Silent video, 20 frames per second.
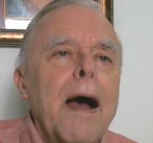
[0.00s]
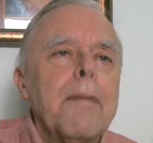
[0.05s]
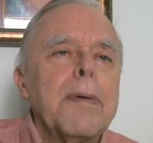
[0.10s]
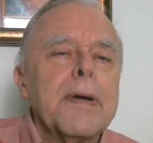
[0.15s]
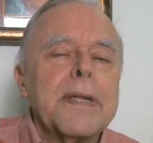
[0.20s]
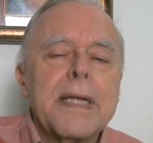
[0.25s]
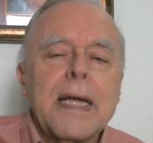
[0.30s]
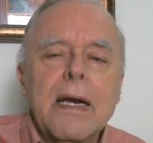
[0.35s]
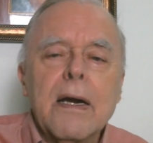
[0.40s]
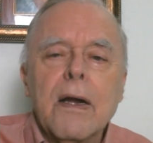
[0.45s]

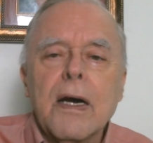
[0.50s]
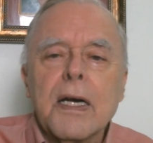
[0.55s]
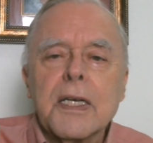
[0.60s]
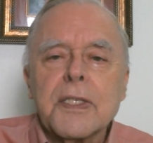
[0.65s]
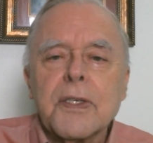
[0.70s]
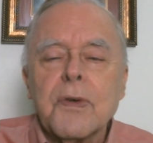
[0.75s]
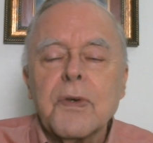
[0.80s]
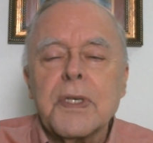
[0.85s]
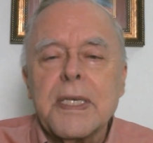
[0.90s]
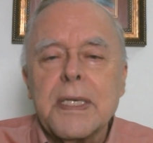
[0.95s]
but they are
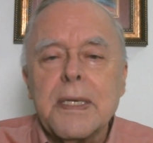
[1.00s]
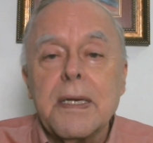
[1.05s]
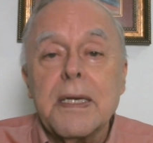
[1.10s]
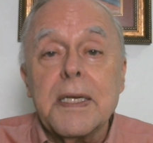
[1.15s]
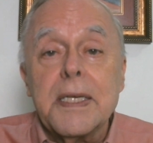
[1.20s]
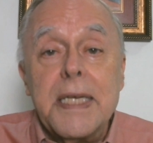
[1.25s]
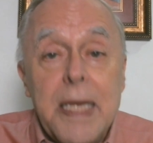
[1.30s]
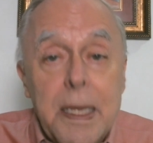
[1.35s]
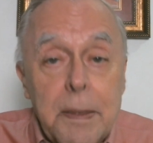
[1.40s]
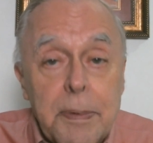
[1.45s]
also
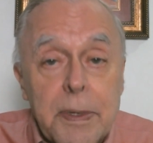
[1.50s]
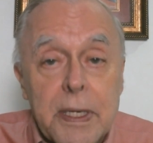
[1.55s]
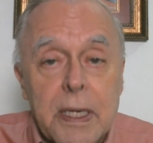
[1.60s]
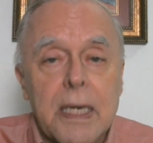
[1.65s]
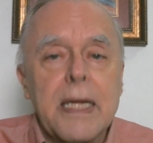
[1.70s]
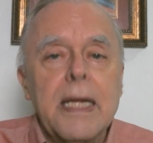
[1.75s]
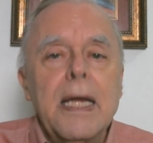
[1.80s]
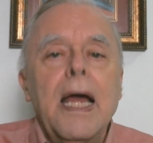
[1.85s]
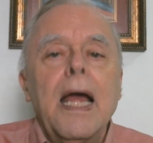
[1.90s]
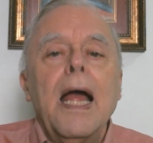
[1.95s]

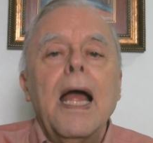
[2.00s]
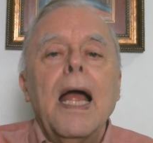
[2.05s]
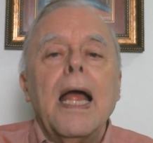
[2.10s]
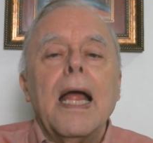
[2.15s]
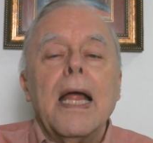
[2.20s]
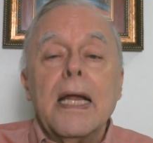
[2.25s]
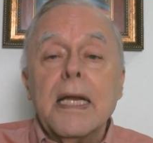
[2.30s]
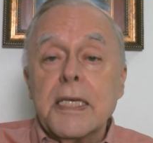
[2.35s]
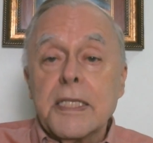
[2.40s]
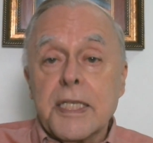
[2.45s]
typically
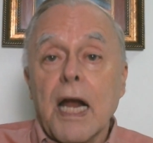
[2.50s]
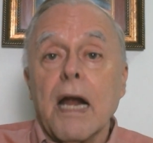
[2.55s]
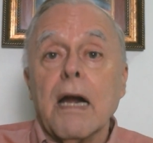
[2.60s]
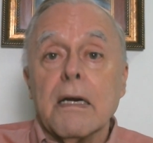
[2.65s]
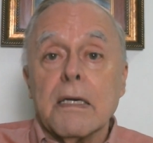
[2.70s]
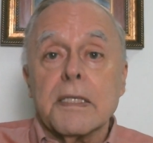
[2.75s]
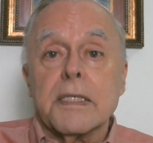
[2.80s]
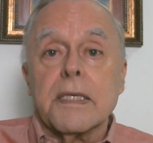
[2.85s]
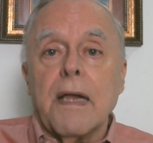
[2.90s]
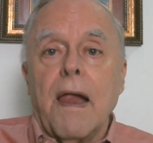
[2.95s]
in
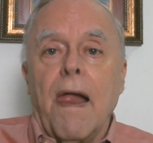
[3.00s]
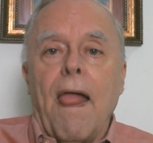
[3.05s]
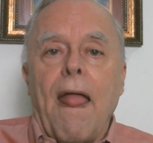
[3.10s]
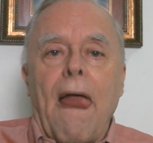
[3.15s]
charge.